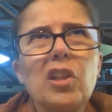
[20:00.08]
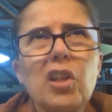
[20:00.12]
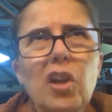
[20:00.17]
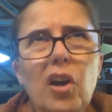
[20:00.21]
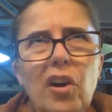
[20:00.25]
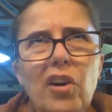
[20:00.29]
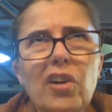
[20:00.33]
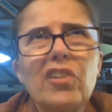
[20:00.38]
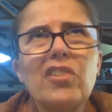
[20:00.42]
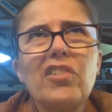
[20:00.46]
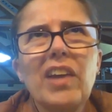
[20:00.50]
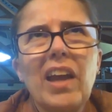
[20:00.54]

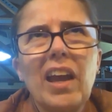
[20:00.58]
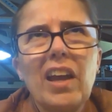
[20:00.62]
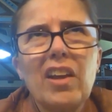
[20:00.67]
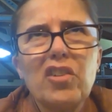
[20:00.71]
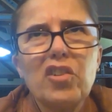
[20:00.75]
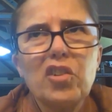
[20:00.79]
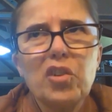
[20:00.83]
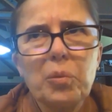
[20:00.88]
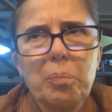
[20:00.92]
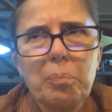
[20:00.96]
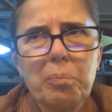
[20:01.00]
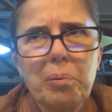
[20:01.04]
large
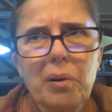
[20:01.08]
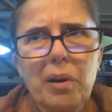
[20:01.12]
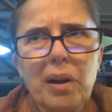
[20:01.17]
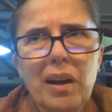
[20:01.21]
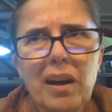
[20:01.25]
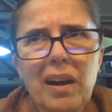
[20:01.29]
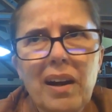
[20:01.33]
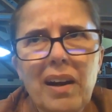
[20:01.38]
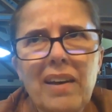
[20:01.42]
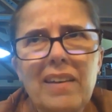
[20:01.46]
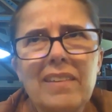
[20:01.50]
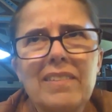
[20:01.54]

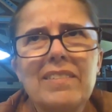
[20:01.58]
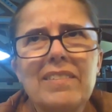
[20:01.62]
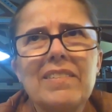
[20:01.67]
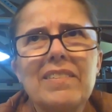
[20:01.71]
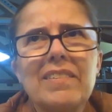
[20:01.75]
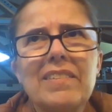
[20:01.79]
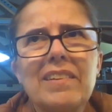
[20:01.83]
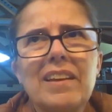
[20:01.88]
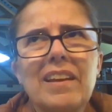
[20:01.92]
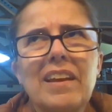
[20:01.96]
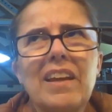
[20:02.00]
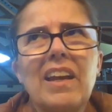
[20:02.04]

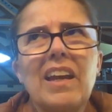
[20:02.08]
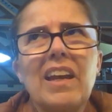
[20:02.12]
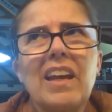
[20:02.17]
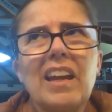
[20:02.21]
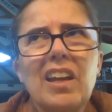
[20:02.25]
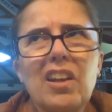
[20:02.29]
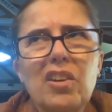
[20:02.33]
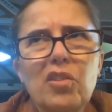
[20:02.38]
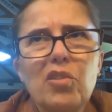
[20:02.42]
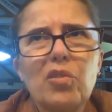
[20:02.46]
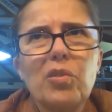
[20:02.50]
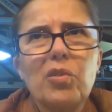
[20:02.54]
enterprise
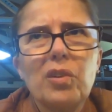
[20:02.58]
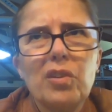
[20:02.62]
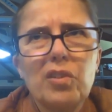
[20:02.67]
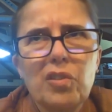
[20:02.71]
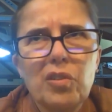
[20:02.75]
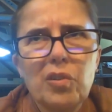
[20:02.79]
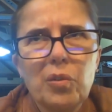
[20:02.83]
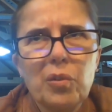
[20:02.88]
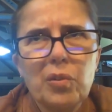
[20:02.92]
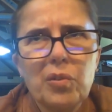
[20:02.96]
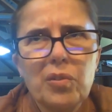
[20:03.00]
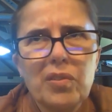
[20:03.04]

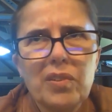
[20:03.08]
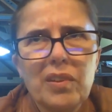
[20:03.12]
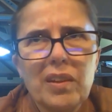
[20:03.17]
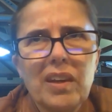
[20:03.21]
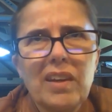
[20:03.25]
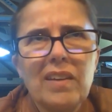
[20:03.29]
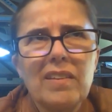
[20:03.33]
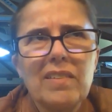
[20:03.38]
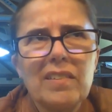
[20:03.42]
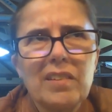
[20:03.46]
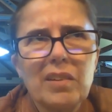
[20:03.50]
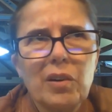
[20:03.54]

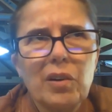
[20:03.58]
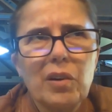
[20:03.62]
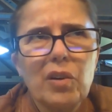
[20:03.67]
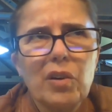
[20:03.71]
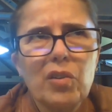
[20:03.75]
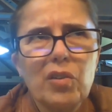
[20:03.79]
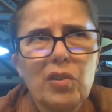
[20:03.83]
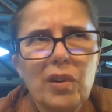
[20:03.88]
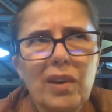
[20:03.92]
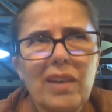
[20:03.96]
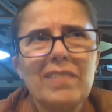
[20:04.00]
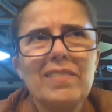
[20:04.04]
introducing
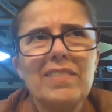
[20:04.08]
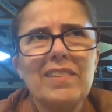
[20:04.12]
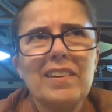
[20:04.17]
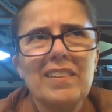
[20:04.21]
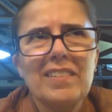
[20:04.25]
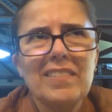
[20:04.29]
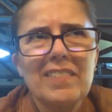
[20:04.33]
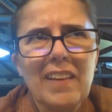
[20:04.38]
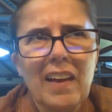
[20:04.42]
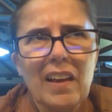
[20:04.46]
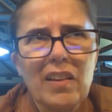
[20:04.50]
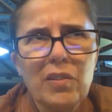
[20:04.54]
zero trust
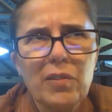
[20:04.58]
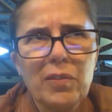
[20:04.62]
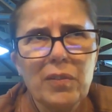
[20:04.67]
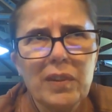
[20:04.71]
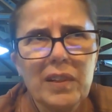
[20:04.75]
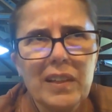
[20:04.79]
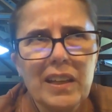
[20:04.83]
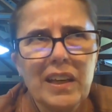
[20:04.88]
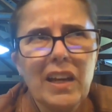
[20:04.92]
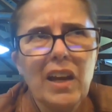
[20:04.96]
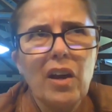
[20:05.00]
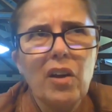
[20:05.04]

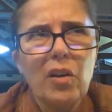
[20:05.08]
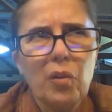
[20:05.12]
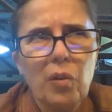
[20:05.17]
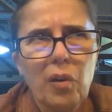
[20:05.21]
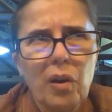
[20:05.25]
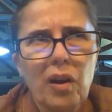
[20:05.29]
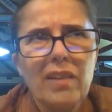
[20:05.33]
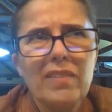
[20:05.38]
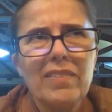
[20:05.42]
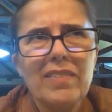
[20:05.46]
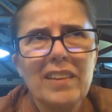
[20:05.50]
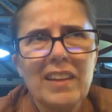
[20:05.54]
successfully
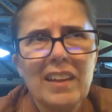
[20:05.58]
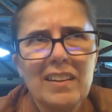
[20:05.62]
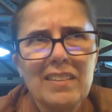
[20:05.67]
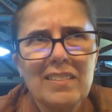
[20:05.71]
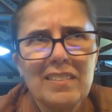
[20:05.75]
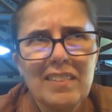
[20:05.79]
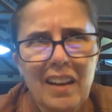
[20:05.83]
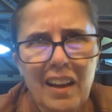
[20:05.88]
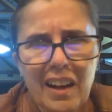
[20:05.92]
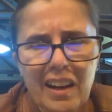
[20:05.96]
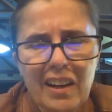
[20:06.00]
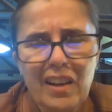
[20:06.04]
across the
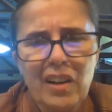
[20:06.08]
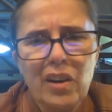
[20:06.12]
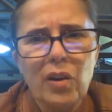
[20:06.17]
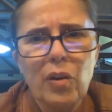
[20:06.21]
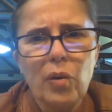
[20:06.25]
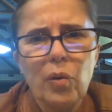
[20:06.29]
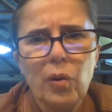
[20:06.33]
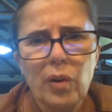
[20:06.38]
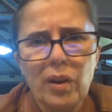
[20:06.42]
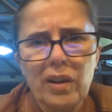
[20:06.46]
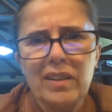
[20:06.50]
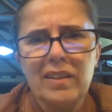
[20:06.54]

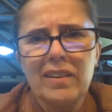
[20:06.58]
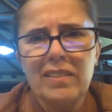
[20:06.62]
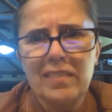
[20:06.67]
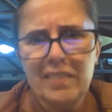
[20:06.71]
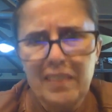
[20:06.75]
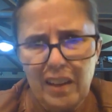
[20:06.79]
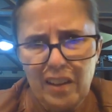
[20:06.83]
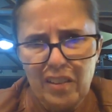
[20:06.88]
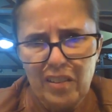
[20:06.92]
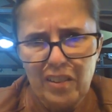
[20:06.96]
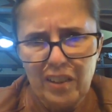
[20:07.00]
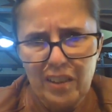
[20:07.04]
entire
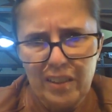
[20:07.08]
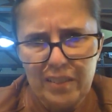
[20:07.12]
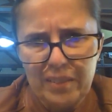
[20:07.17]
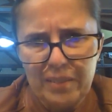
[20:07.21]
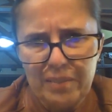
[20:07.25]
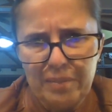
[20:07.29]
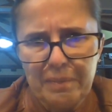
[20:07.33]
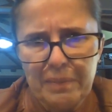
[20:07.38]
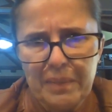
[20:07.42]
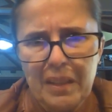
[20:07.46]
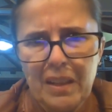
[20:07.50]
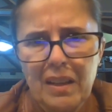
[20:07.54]
organization.
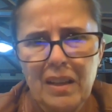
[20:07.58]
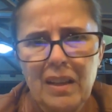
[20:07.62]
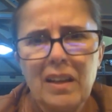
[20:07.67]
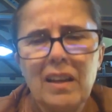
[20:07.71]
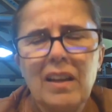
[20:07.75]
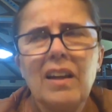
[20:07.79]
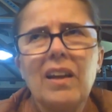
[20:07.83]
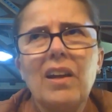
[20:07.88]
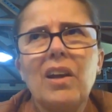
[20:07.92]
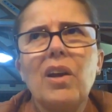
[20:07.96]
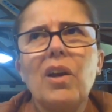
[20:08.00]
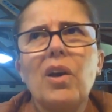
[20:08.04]

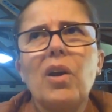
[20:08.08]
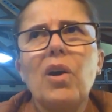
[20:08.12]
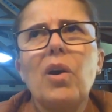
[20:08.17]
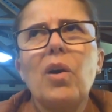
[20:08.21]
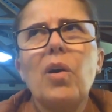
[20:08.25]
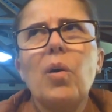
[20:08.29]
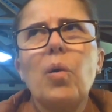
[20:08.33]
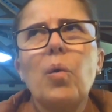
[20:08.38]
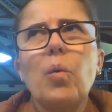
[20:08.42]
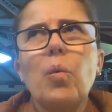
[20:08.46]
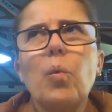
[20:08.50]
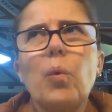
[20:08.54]

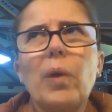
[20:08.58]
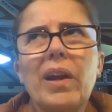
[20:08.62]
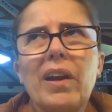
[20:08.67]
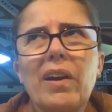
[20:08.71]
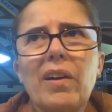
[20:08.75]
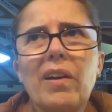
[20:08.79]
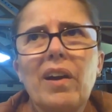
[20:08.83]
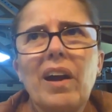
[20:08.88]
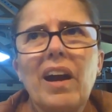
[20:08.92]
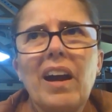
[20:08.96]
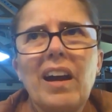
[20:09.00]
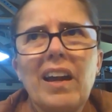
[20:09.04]

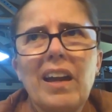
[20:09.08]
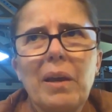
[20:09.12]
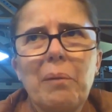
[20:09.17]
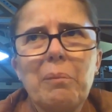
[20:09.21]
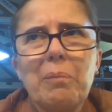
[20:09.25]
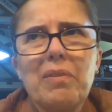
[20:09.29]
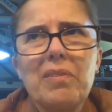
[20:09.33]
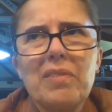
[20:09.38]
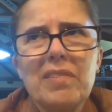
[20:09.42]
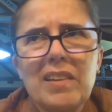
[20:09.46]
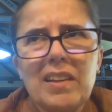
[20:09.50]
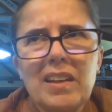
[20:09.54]
Where I
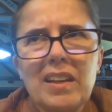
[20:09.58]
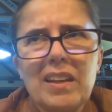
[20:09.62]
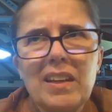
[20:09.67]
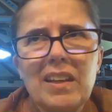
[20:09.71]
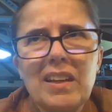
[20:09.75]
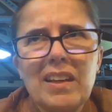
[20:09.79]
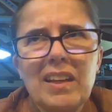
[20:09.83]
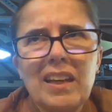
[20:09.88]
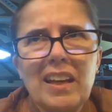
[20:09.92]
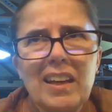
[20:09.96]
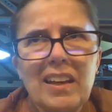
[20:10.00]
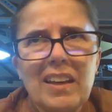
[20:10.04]
am
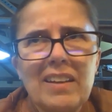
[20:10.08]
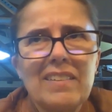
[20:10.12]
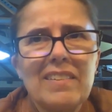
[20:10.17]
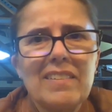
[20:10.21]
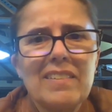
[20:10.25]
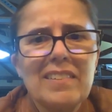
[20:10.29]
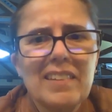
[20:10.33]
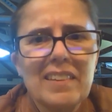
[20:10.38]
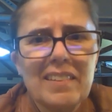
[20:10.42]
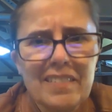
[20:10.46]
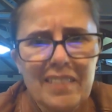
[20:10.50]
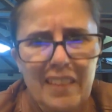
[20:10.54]
seeing
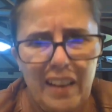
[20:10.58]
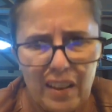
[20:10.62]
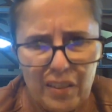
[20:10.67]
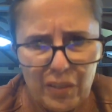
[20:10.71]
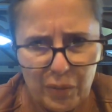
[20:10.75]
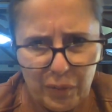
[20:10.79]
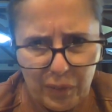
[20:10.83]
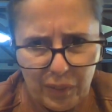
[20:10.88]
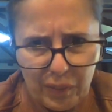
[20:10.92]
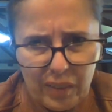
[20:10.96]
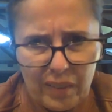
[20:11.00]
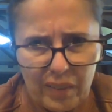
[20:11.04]
it
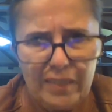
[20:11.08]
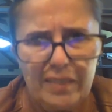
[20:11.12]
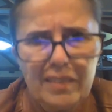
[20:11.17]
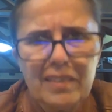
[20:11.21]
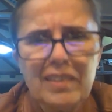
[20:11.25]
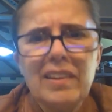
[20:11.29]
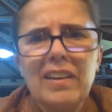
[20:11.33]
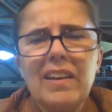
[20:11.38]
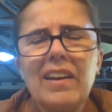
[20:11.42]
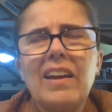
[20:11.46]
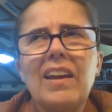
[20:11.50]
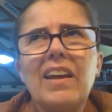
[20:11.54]

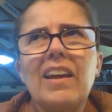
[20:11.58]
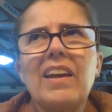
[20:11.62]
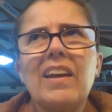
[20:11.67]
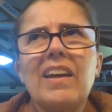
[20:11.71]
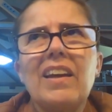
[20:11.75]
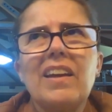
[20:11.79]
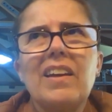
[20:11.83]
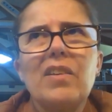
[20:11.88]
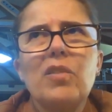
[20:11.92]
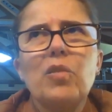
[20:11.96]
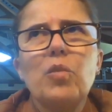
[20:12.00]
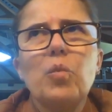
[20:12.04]
successful
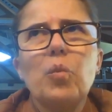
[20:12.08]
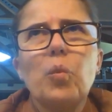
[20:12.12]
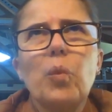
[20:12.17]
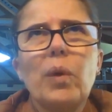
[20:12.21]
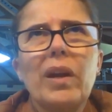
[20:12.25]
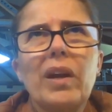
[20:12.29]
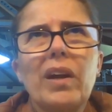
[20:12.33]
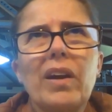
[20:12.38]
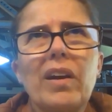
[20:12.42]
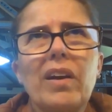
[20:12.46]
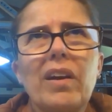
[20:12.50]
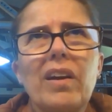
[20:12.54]
is
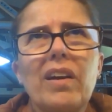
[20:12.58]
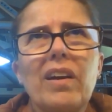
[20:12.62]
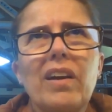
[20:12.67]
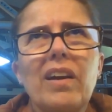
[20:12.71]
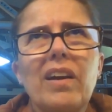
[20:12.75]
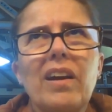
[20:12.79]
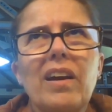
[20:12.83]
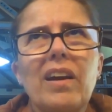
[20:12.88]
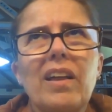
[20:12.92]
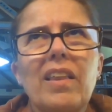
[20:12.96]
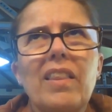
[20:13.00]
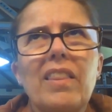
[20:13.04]

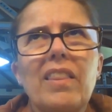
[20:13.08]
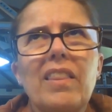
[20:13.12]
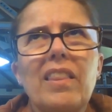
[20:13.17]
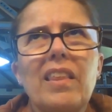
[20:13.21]
where